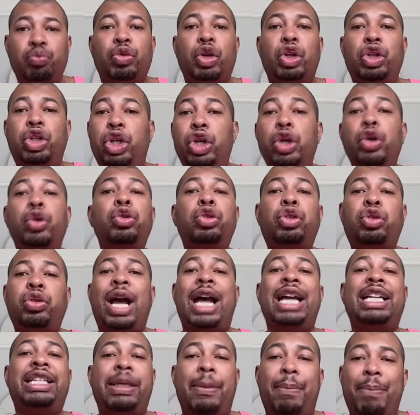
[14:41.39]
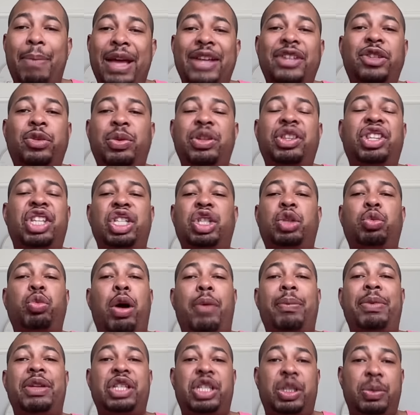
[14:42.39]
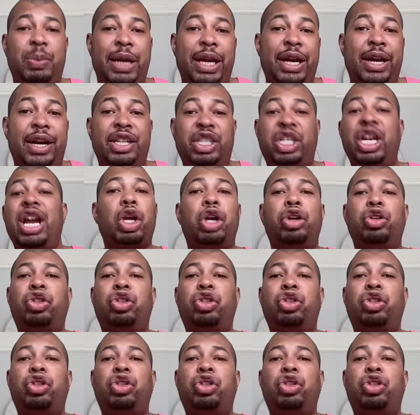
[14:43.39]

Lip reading: You tried to mess with this woman's marriage,